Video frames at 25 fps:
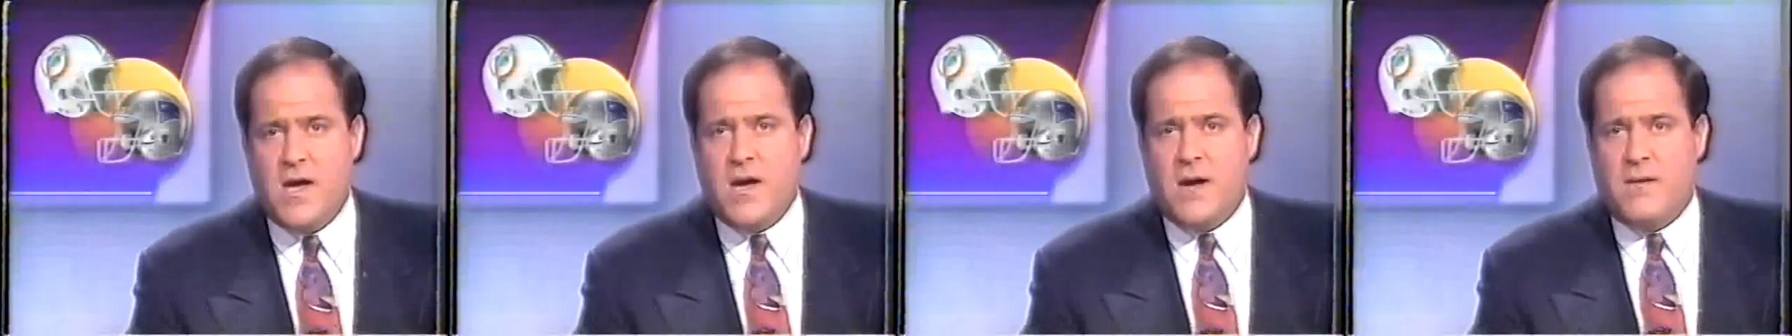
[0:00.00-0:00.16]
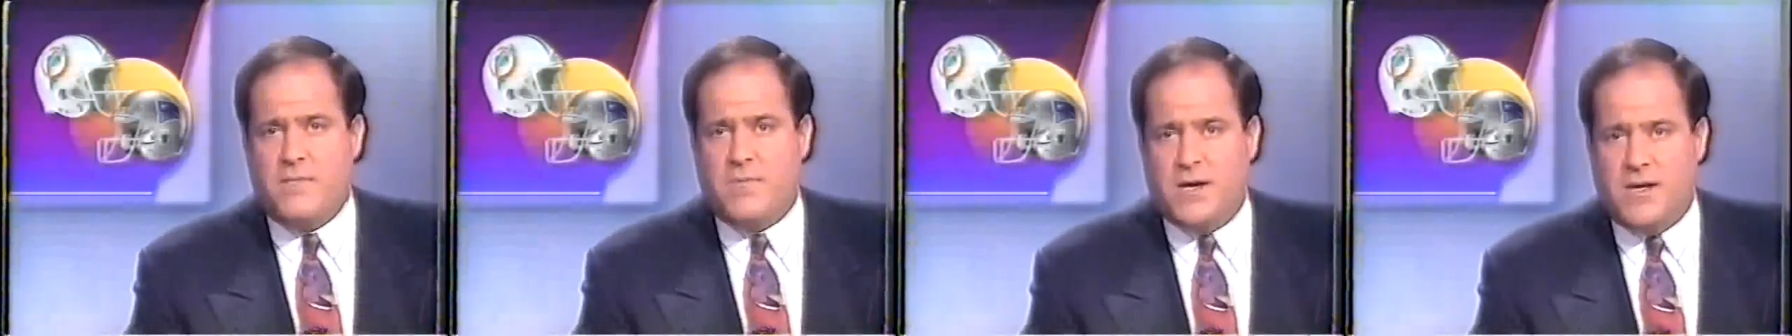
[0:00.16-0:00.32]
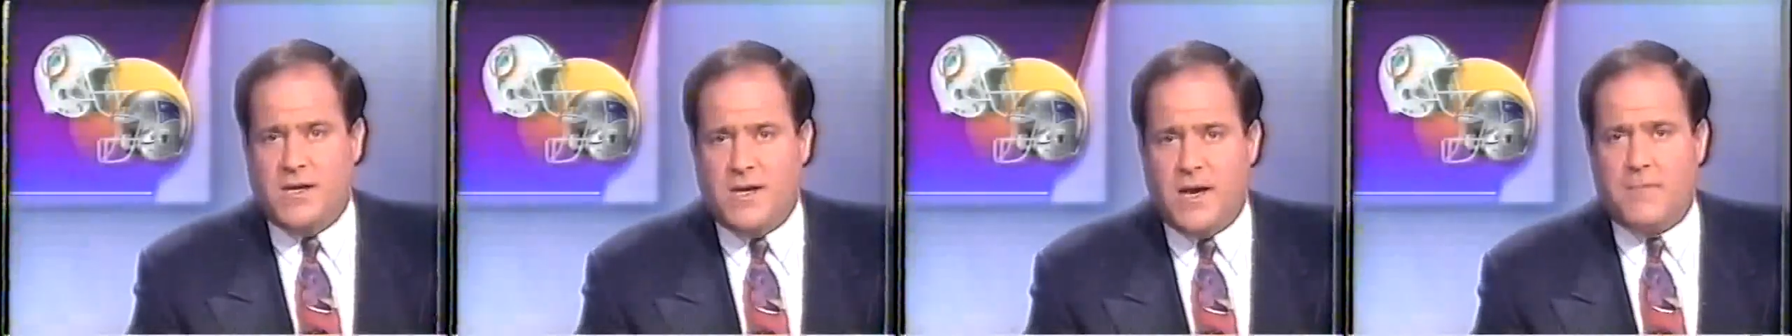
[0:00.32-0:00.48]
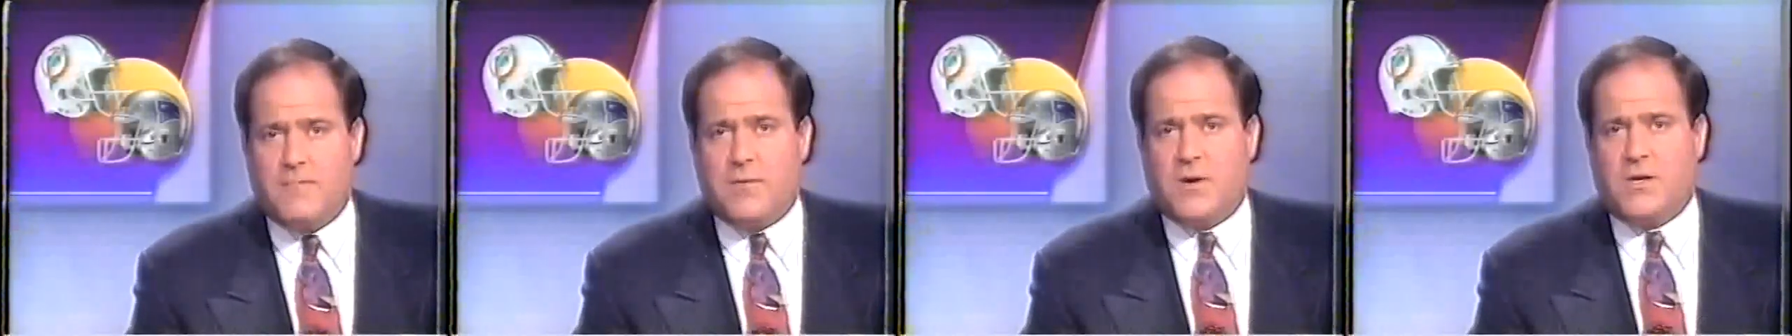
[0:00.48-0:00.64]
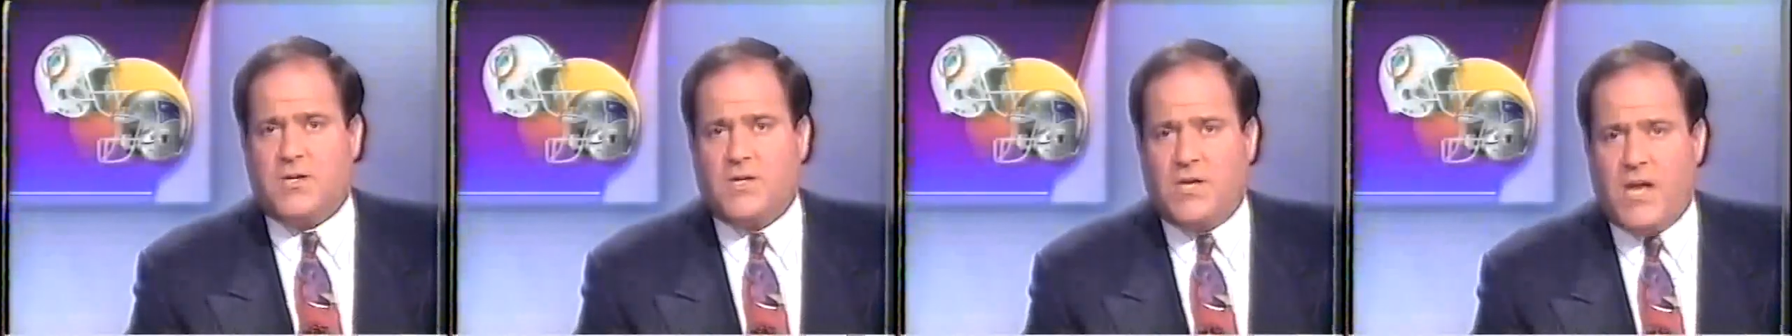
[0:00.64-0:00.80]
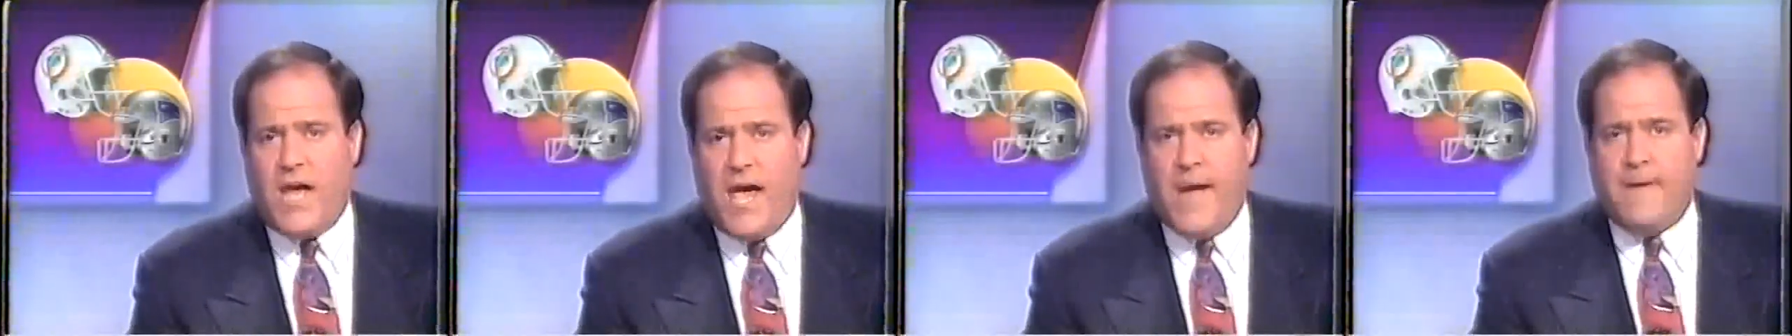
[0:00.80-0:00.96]
But number
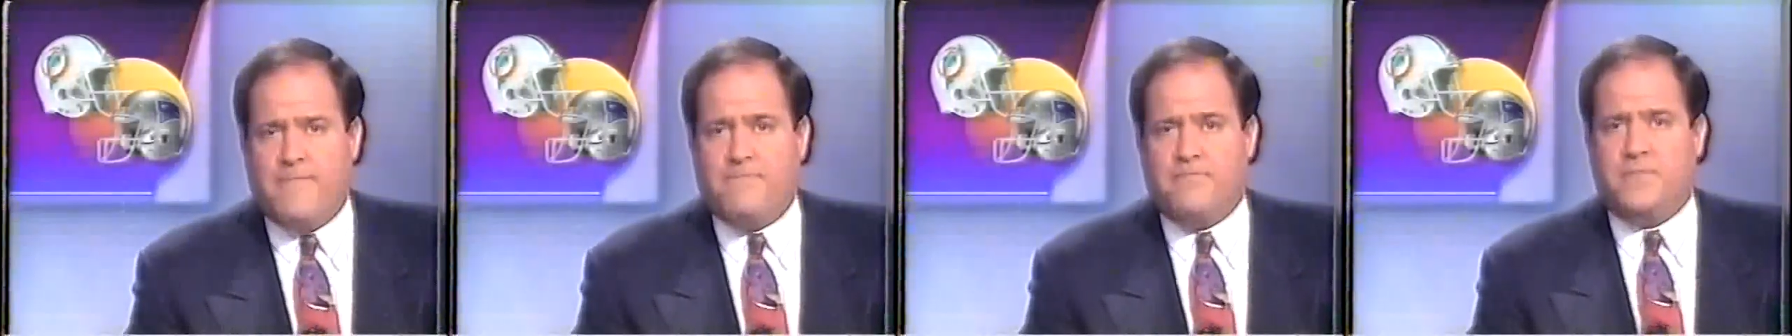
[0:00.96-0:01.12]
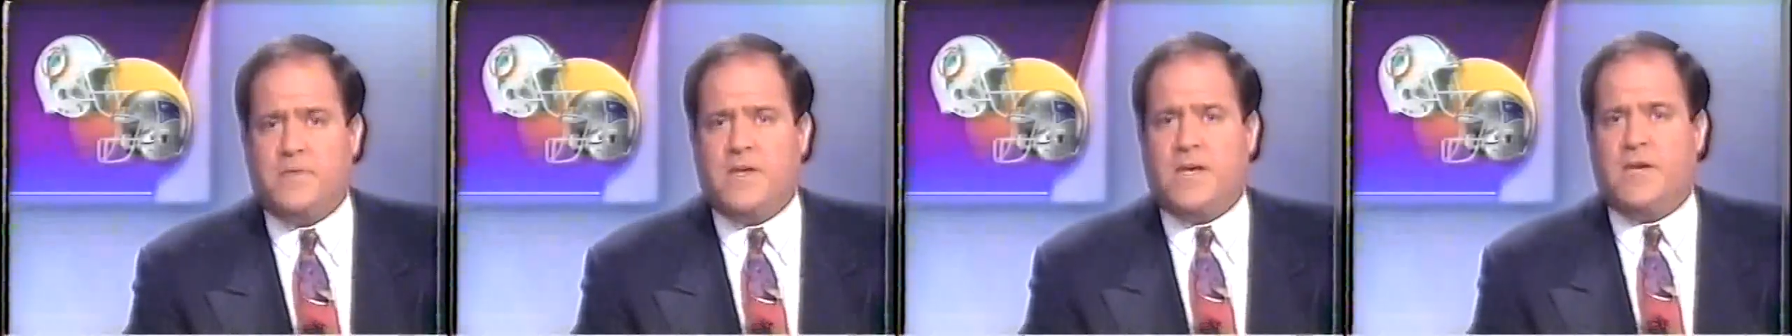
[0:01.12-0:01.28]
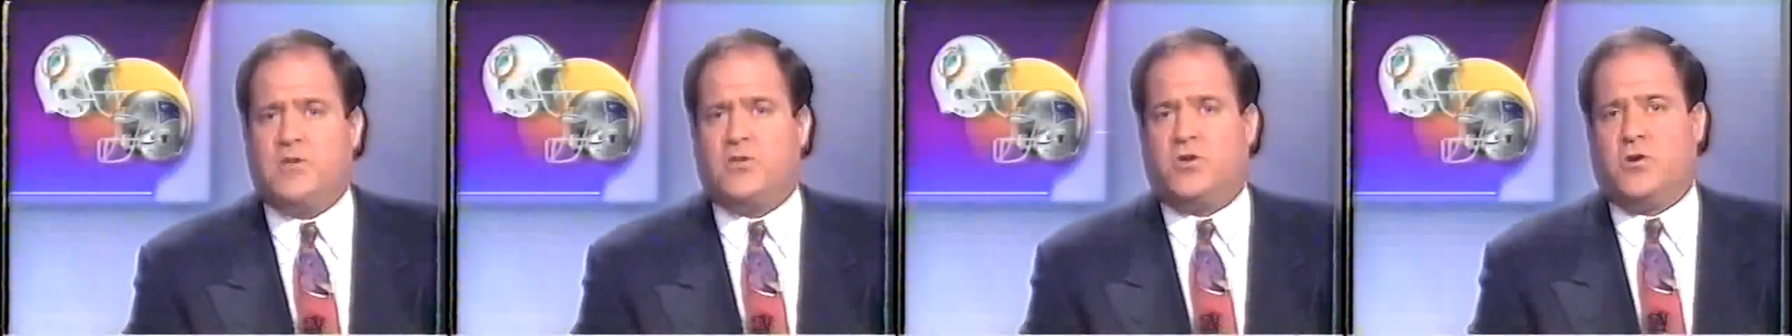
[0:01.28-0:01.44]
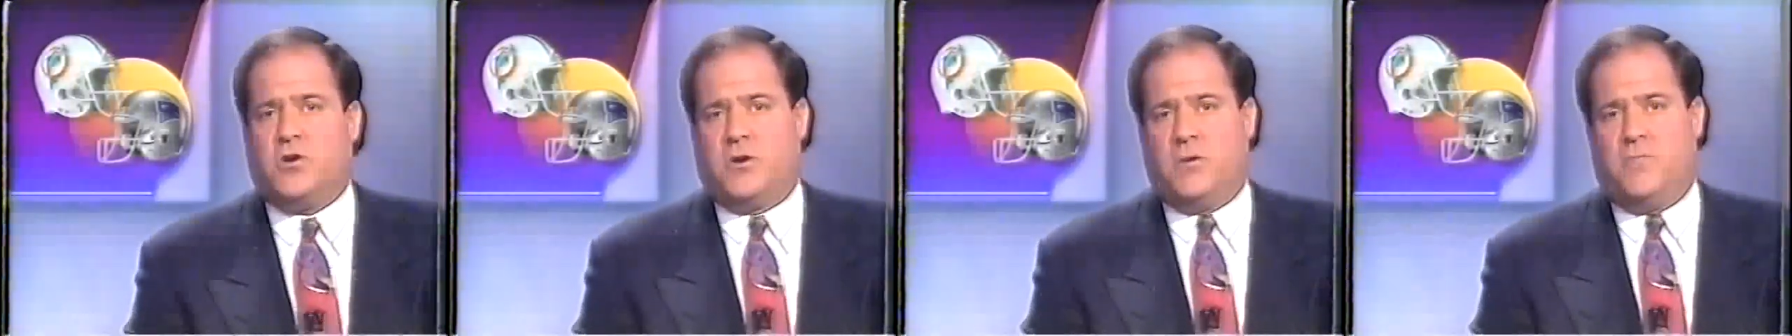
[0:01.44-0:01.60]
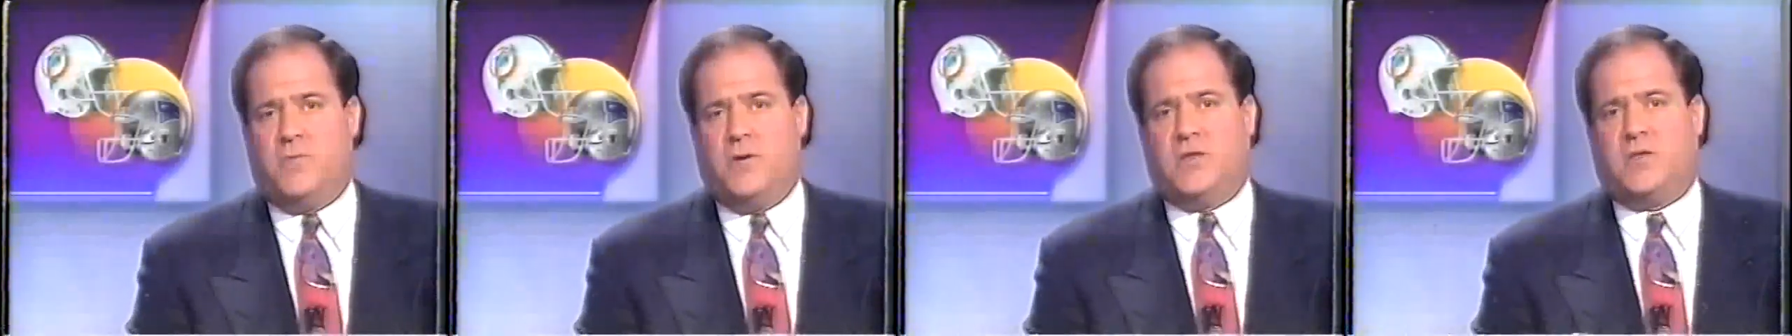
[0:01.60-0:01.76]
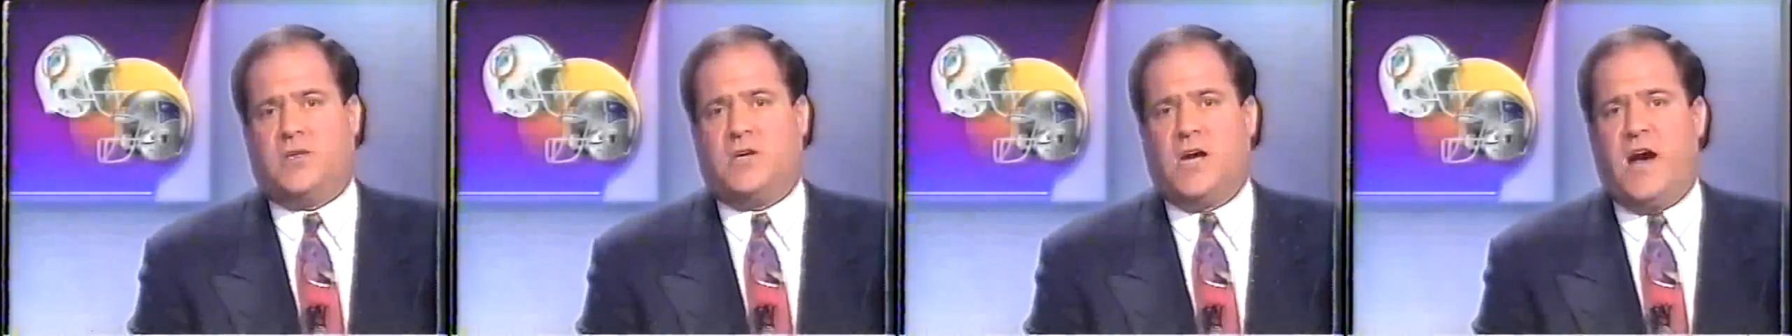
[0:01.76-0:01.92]
10 is going to
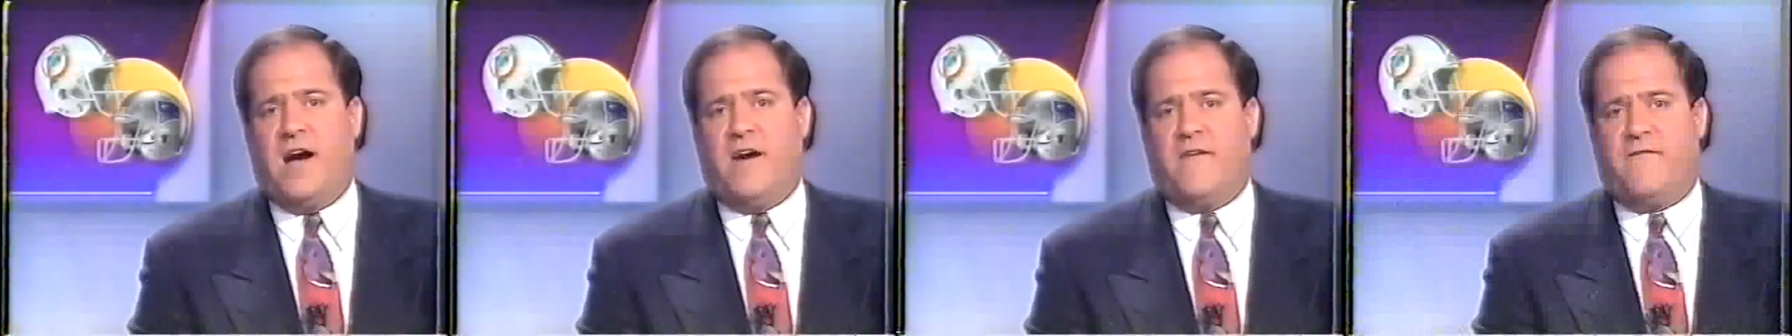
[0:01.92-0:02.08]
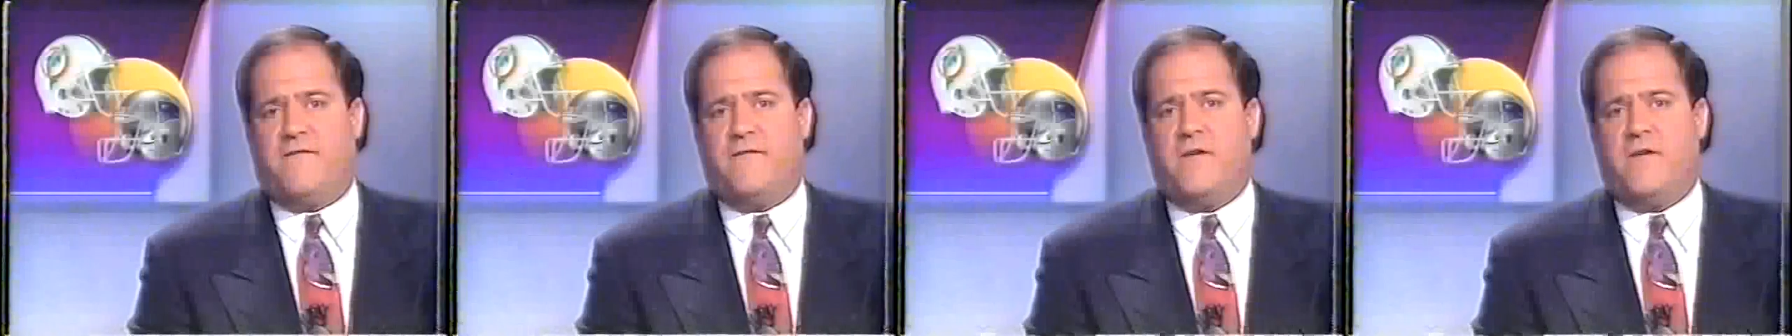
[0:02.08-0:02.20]
be tough.